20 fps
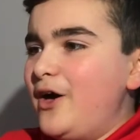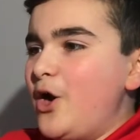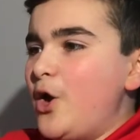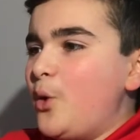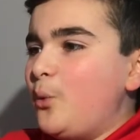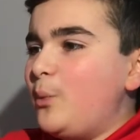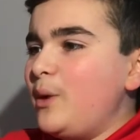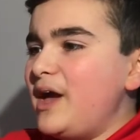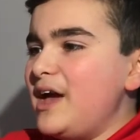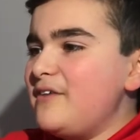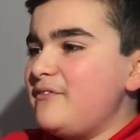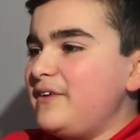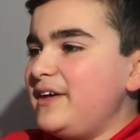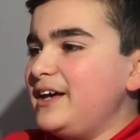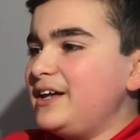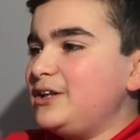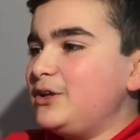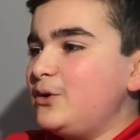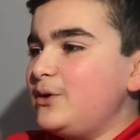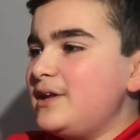We have
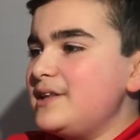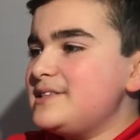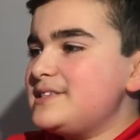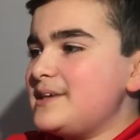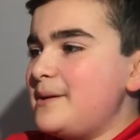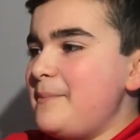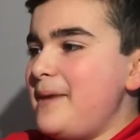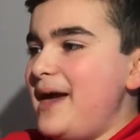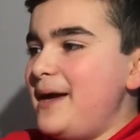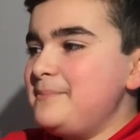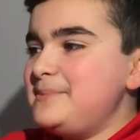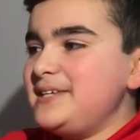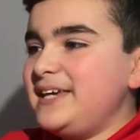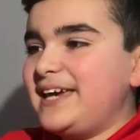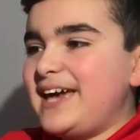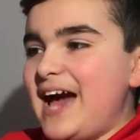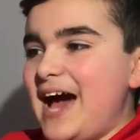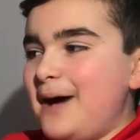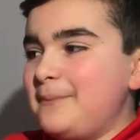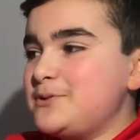included some empty
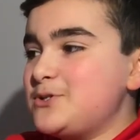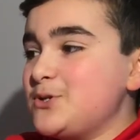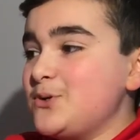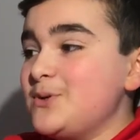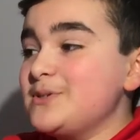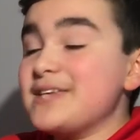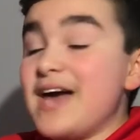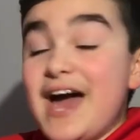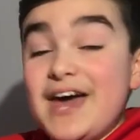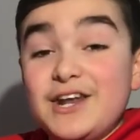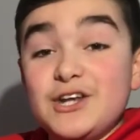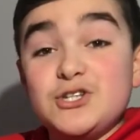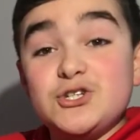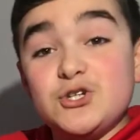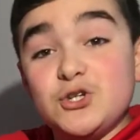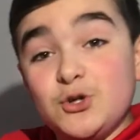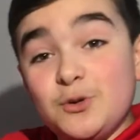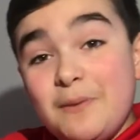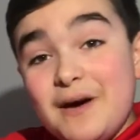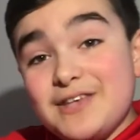capsules and a
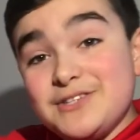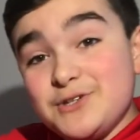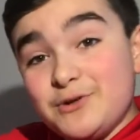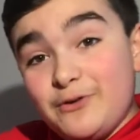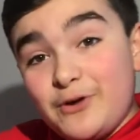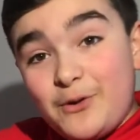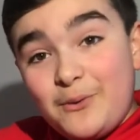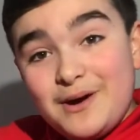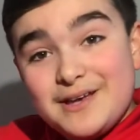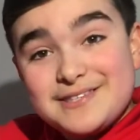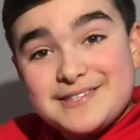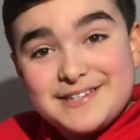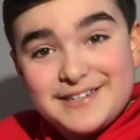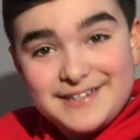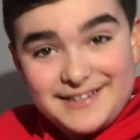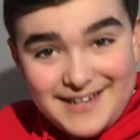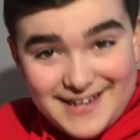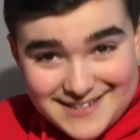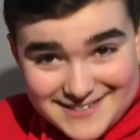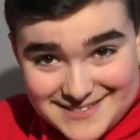tube as you requested.
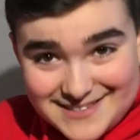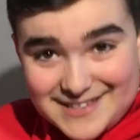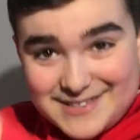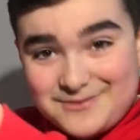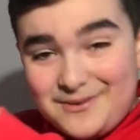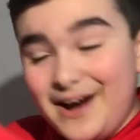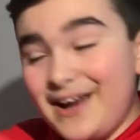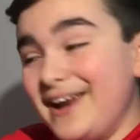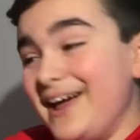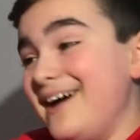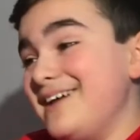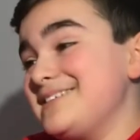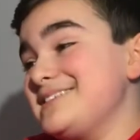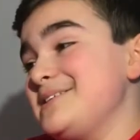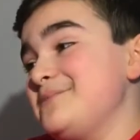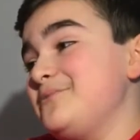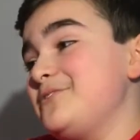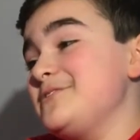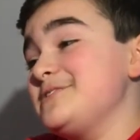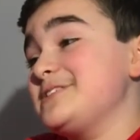Yes, that's right. Asked
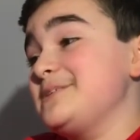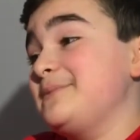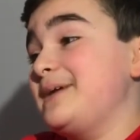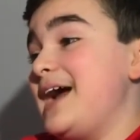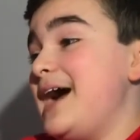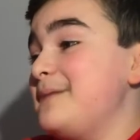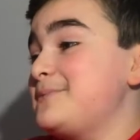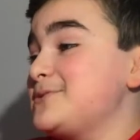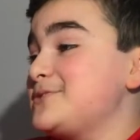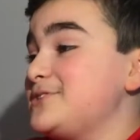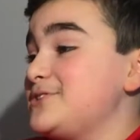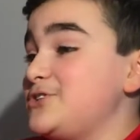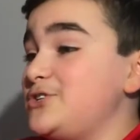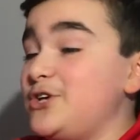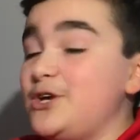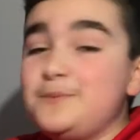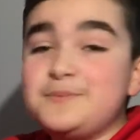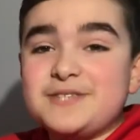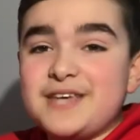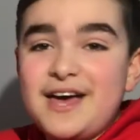them for some capsules and
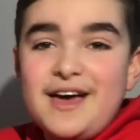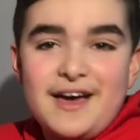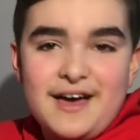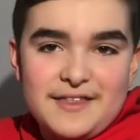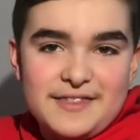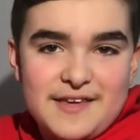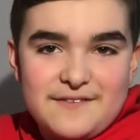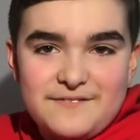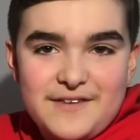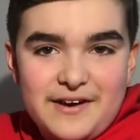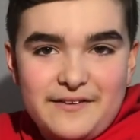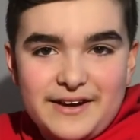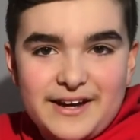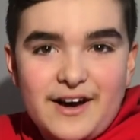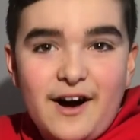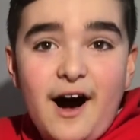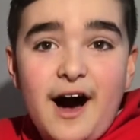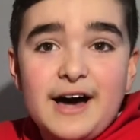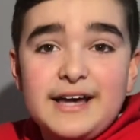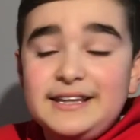tubes. They very
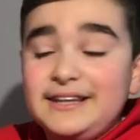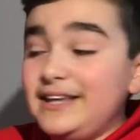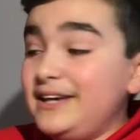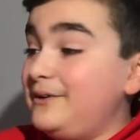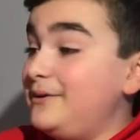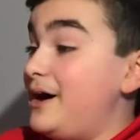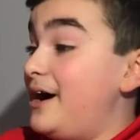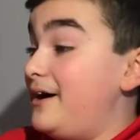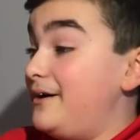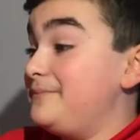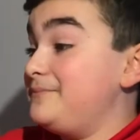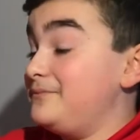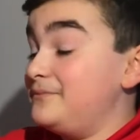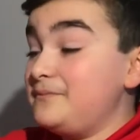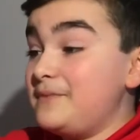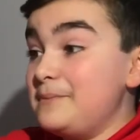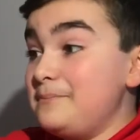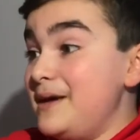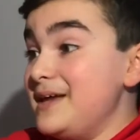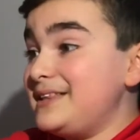kindly
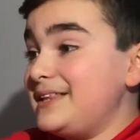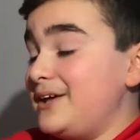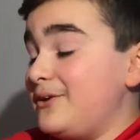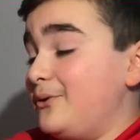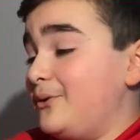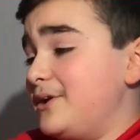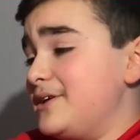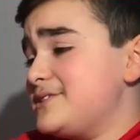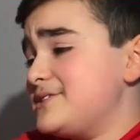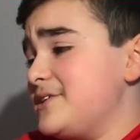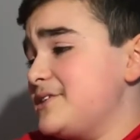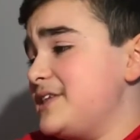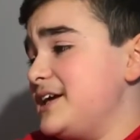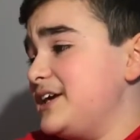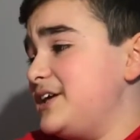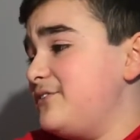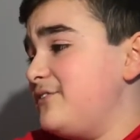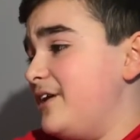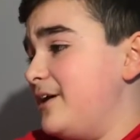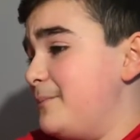met that order, so thank
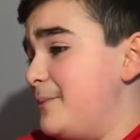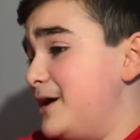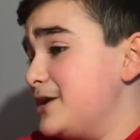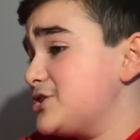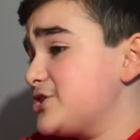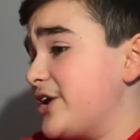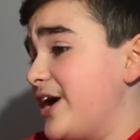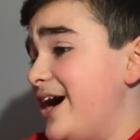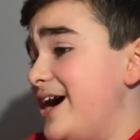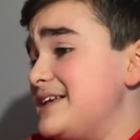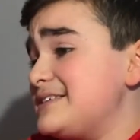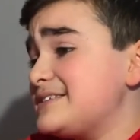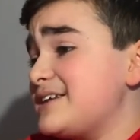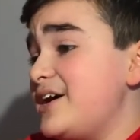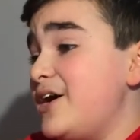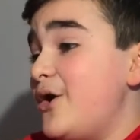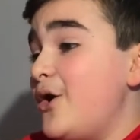you very much, guys.